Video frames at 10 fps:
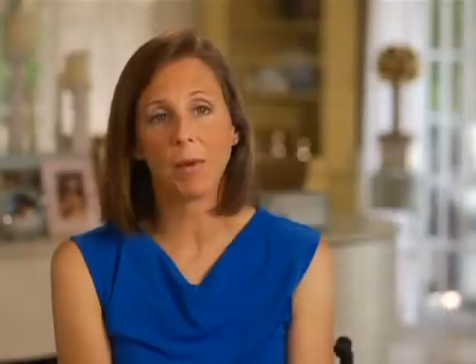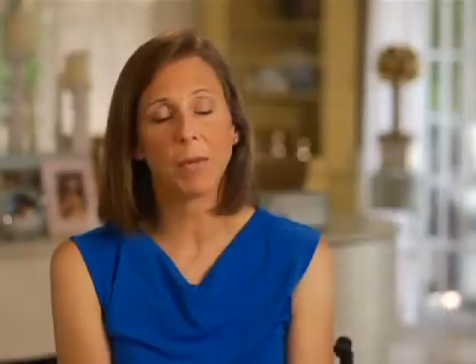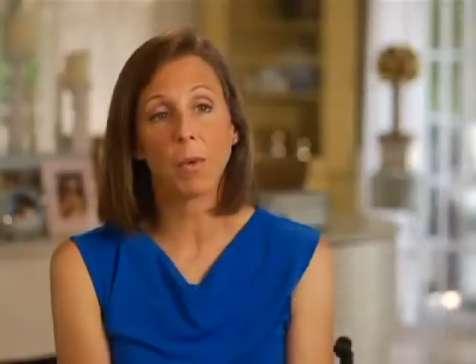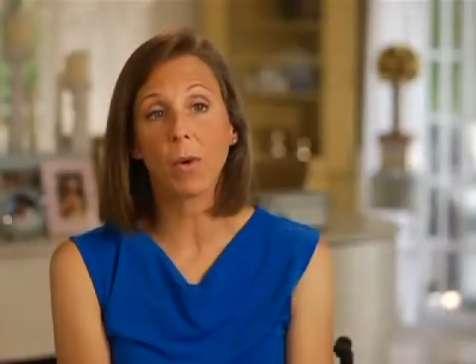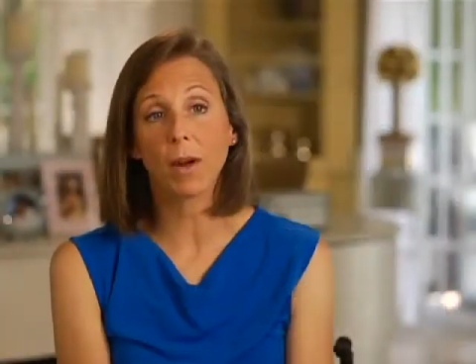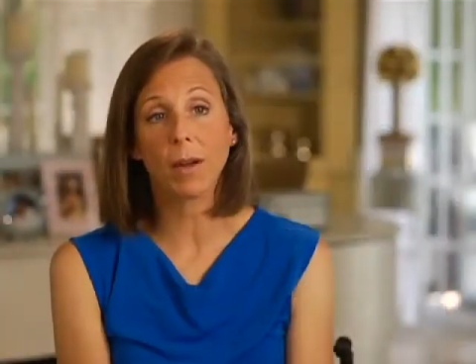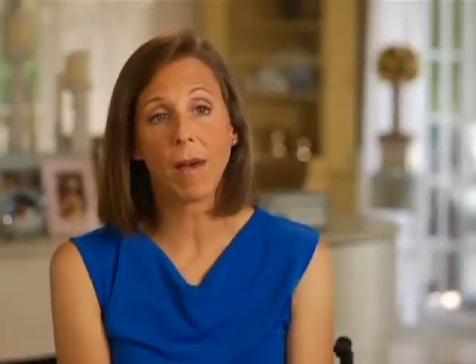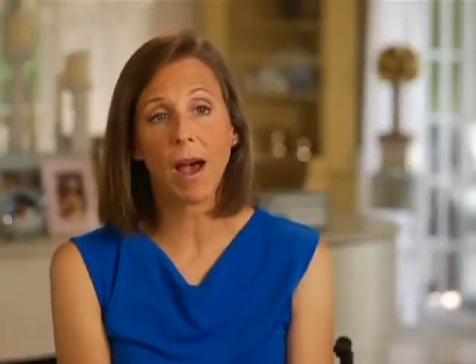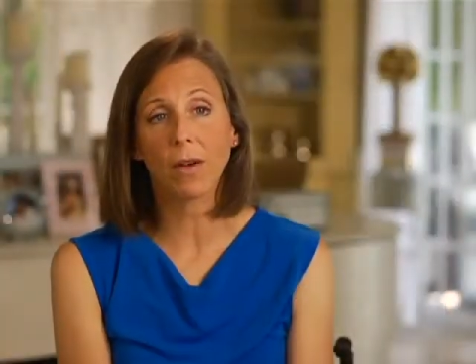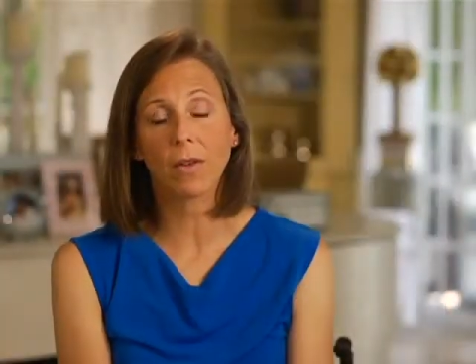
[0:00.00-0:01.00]
would be worried
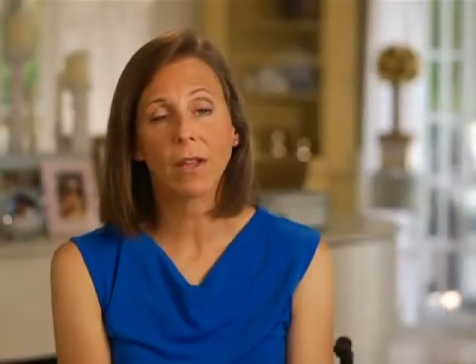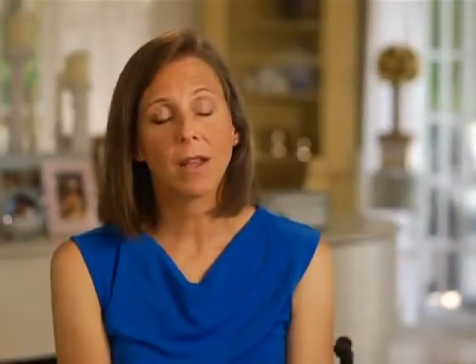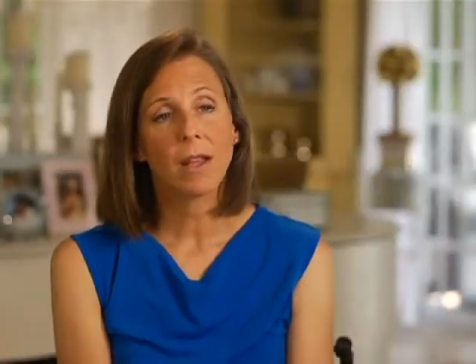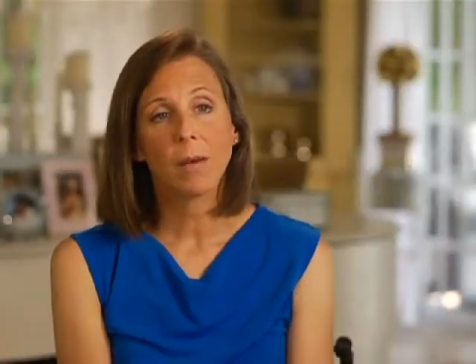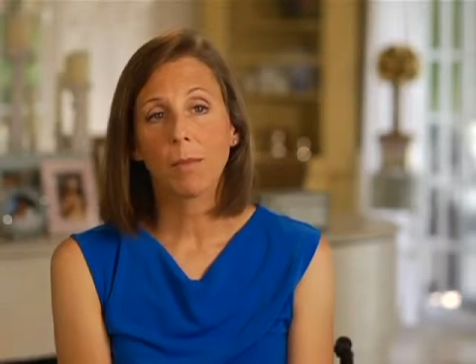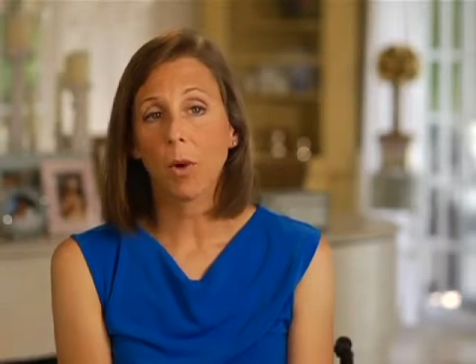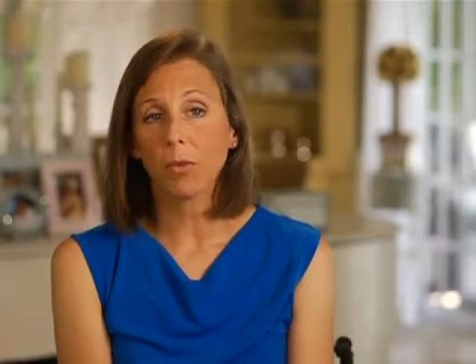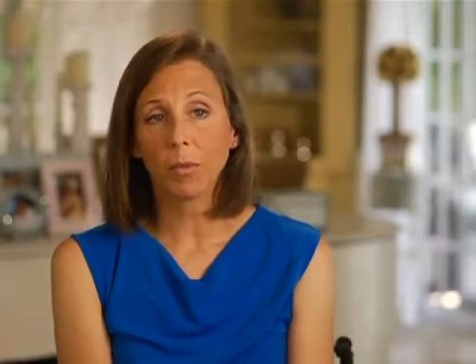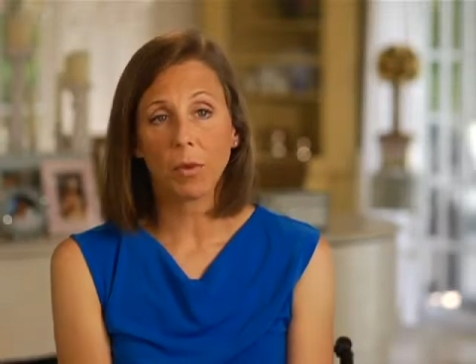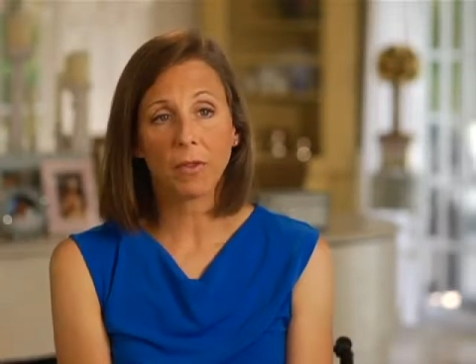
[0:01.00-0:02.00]
about:
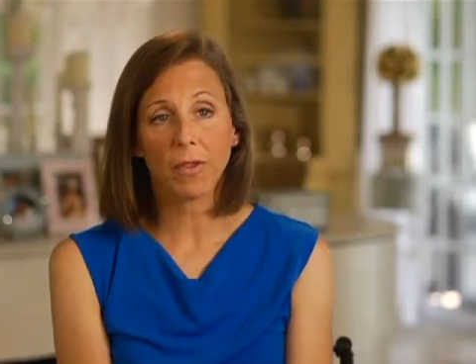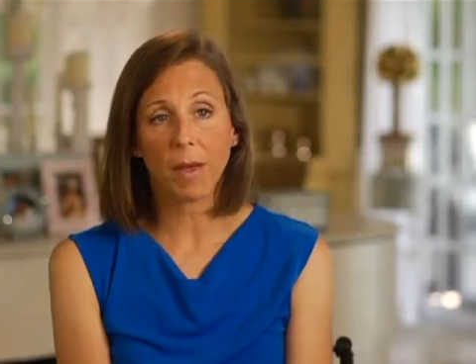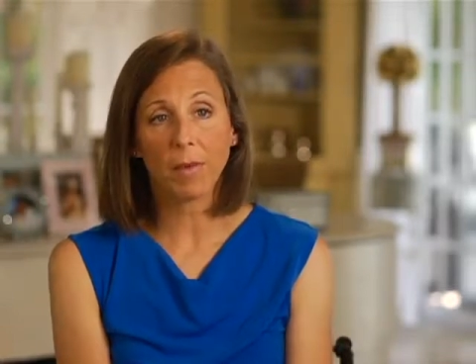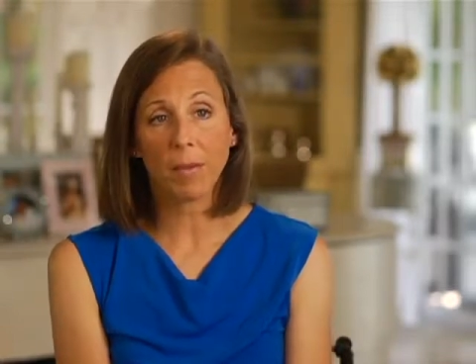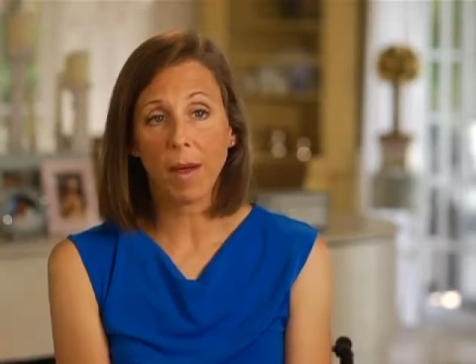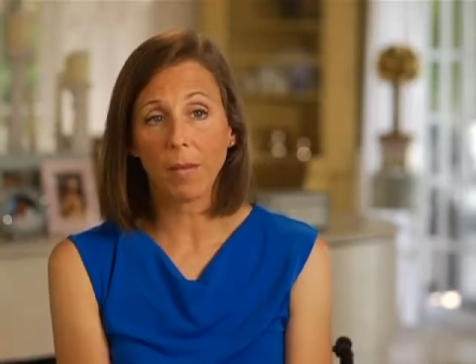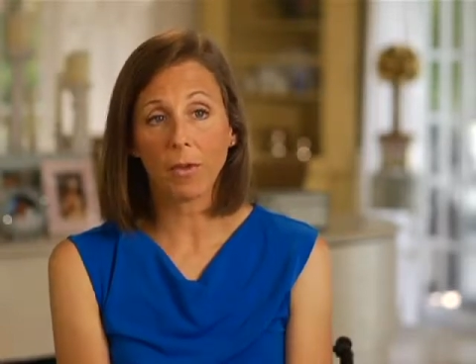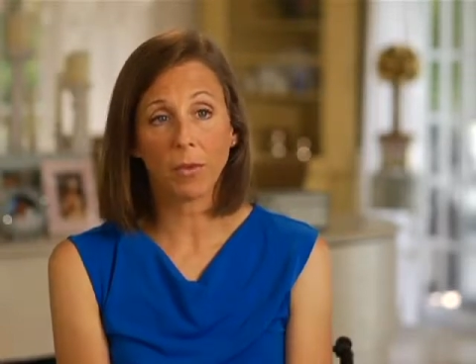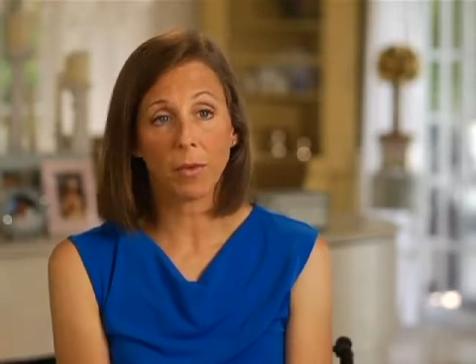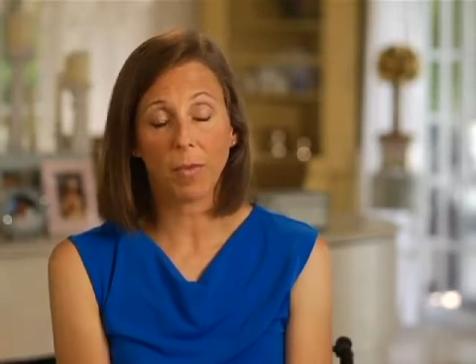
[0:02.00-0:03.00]
multiple family
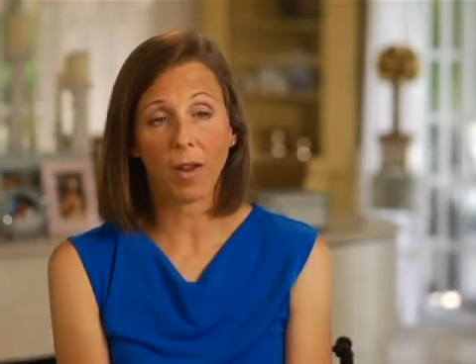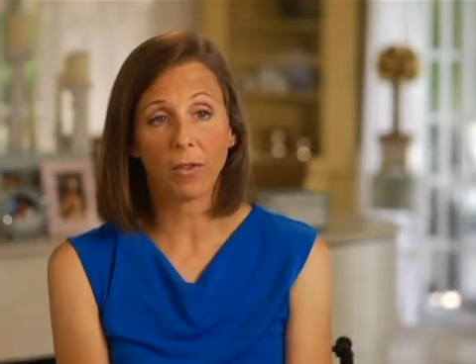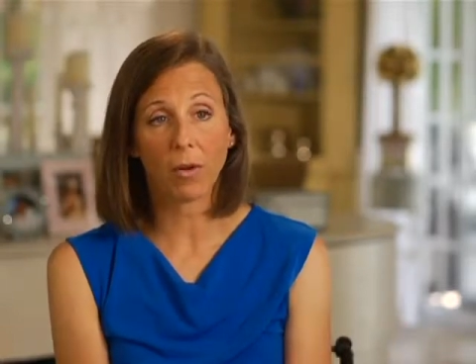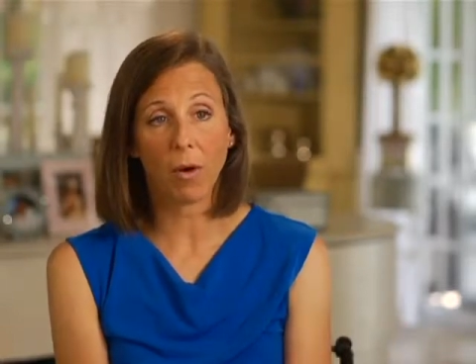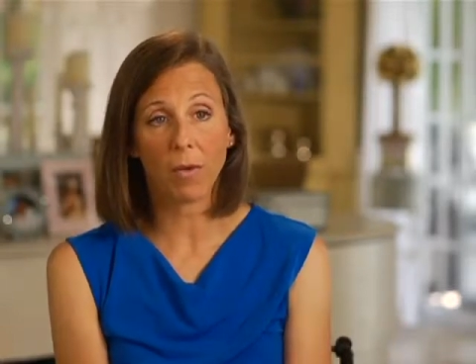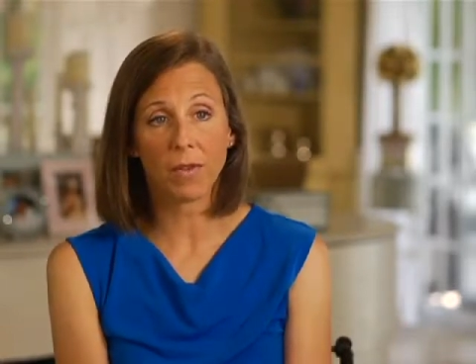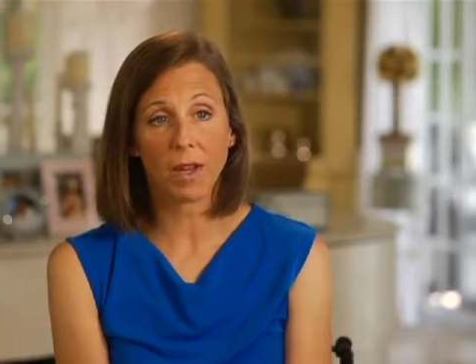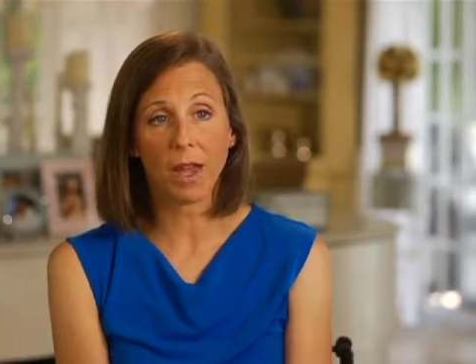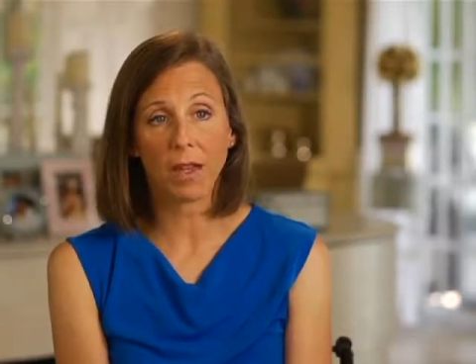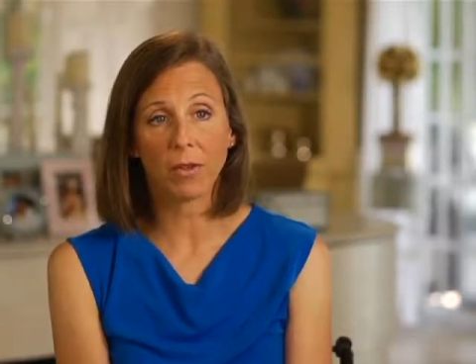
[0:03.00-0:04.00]
members with breast or ovary
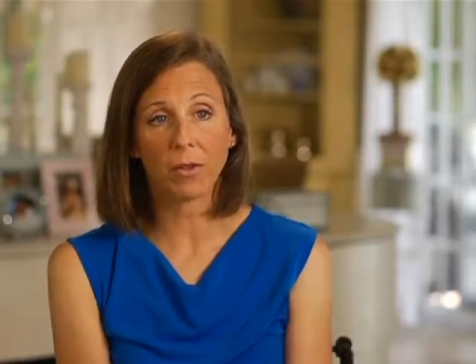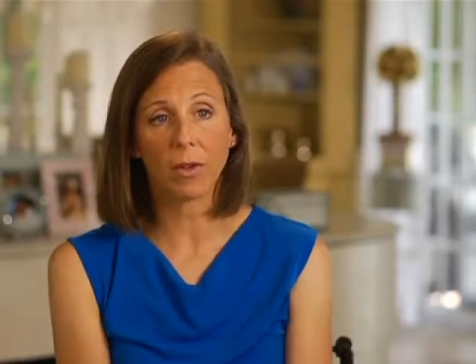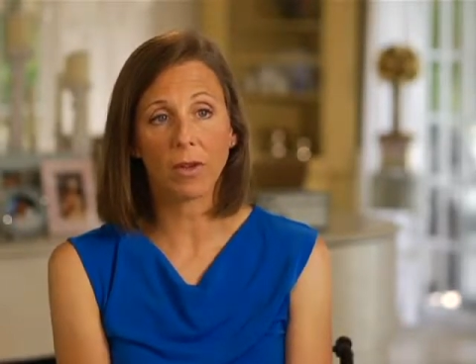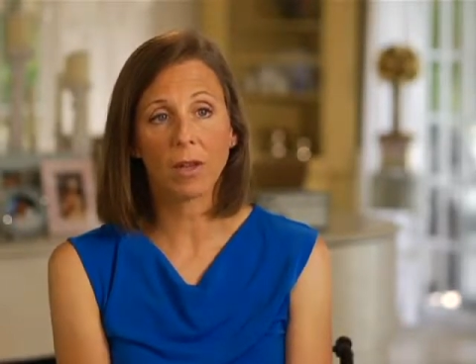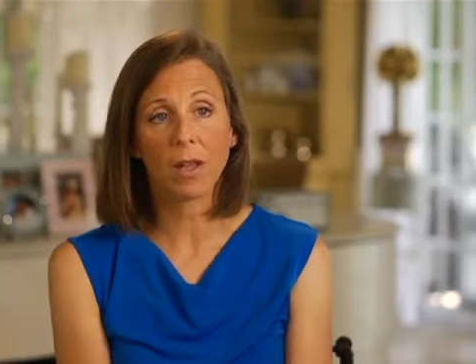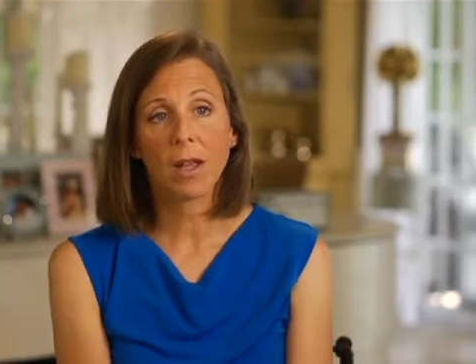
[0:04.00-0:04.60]
cancer,